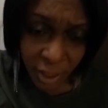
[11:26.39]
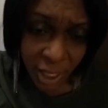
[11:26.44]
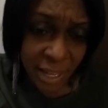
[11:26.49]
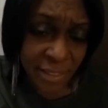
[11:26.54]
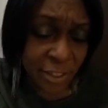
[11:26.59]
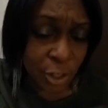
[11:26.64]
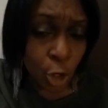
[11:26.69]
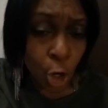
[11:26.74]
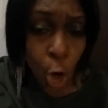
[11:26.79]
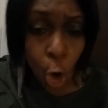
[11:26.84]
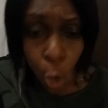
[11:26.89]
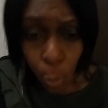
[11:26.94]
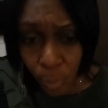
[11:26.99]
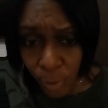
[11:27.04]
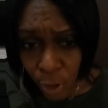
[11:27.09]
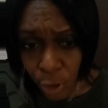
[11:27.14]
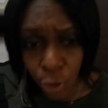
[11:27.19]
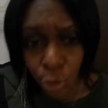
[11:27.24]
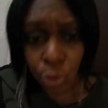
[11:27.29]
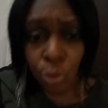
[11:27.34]
And they're
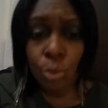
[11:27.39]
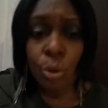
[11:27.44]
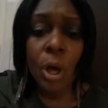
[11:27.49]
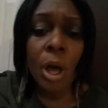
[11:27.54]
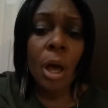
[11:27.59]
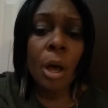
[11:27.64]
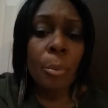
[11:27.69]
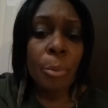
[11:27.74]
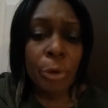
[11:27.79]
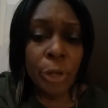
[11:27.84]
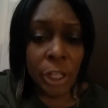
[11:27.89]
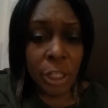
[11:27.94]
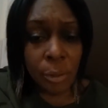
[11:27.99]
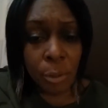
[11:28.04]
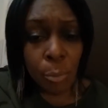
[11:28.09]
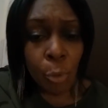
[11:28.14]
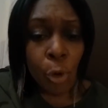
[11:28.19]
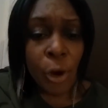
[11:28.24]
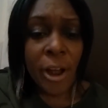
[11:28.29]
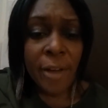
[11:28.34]
open to bringing
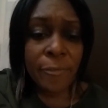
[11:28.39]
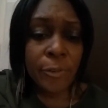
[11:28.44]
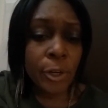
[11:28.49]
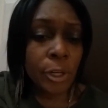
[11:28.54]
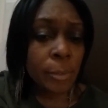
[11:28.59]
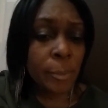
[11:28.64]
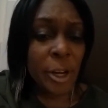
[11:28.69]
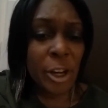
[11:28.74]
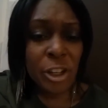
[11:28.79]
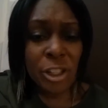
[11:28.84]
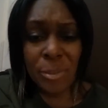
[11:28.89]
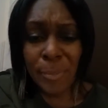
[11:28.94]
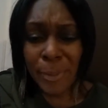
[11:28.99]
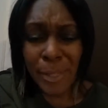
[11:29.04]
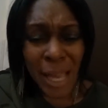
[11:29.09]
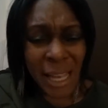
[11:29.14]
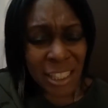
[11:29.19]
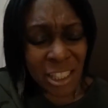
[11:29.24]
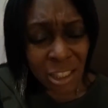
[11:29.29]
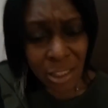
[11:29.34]
in more African Americans,
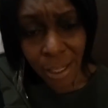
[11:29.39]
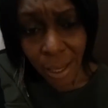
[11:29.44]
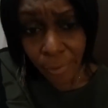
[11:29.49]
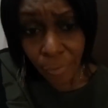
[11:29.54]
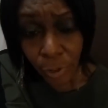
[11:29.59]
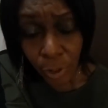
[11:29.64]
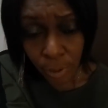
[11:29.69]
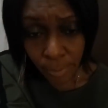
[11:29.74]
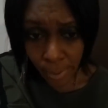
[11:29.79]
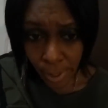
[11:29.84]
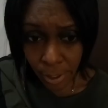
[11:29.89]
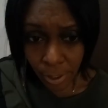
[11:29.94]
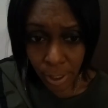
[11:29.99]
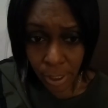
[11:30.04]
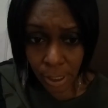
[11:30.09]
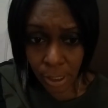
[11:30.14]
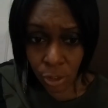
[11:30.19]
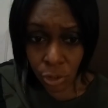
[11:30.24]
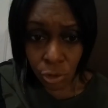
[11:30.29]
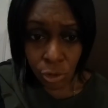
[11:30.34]
but not just African
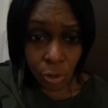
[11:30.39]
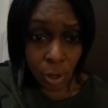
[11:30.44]
Americans.